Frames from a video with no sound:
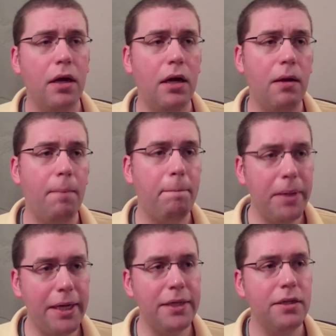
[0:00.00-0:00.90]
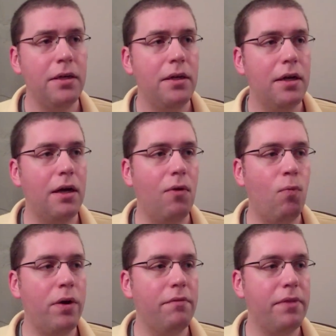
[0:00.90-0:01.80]
Um, but uh,
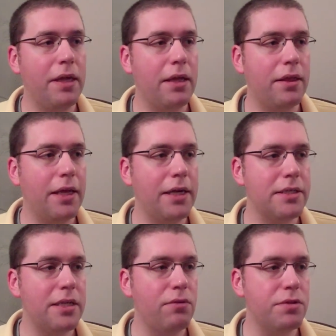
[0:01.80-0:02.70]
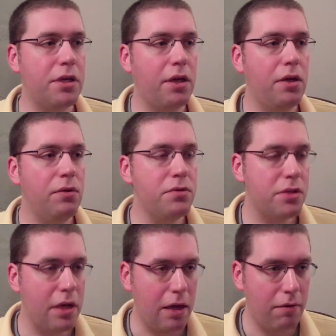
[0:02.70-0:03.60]
one of the things he was
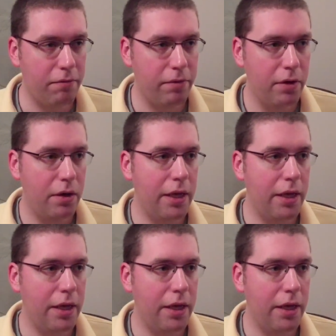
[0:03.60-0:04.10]
accused of